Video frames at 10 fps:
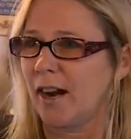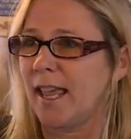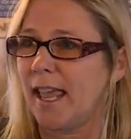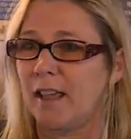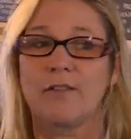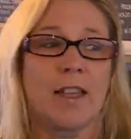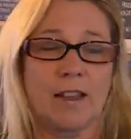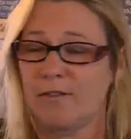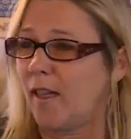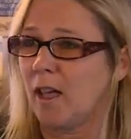I can't
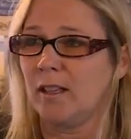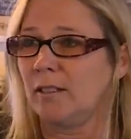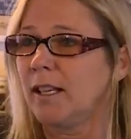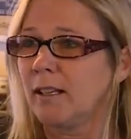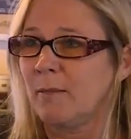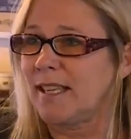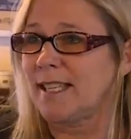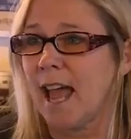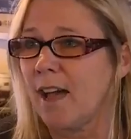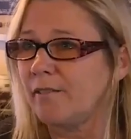fa- fail my
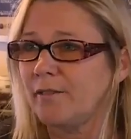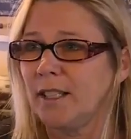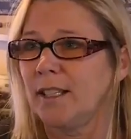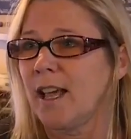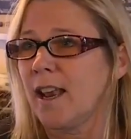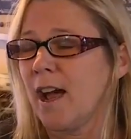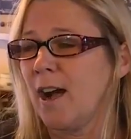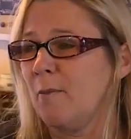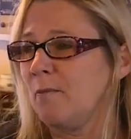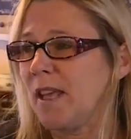staff.
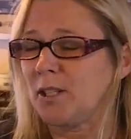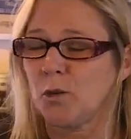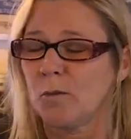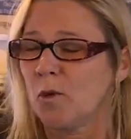Um, it's too